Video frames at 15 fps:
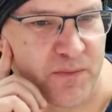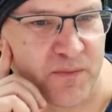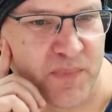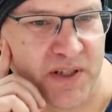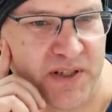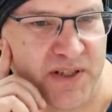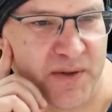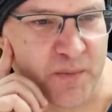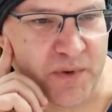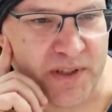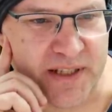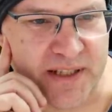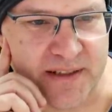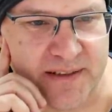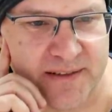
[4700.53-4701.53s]

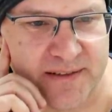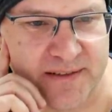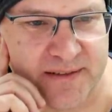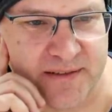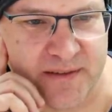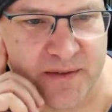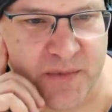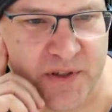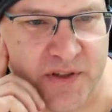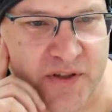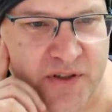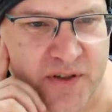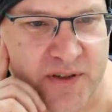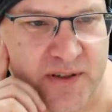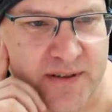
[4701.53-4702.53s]
Possibly. I'm not
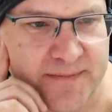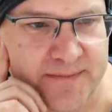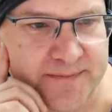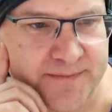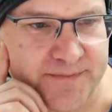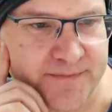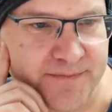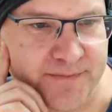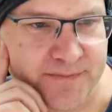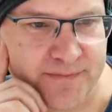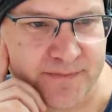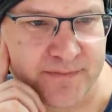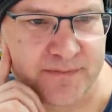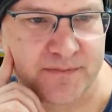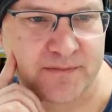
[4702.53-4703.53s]
sure.
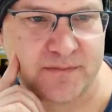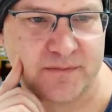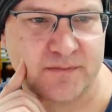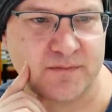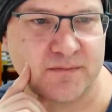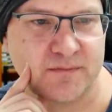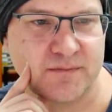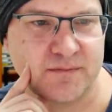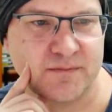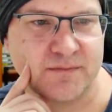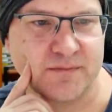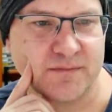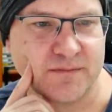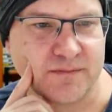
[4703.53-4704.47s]
Mm.